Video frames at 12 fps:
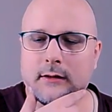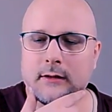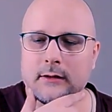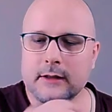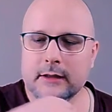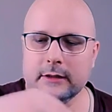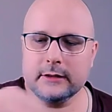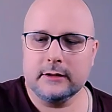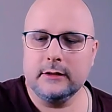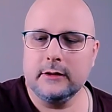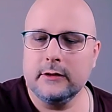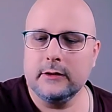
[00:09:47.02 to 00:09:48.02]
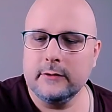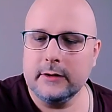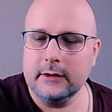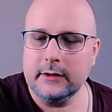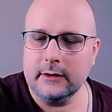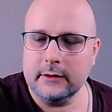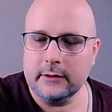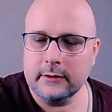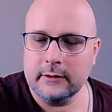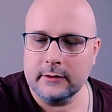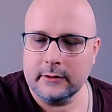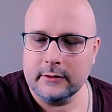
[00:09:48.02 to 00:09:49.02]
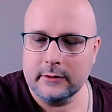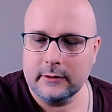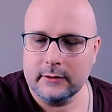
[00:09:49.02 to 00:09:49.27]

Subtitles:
And then he's gonna go here,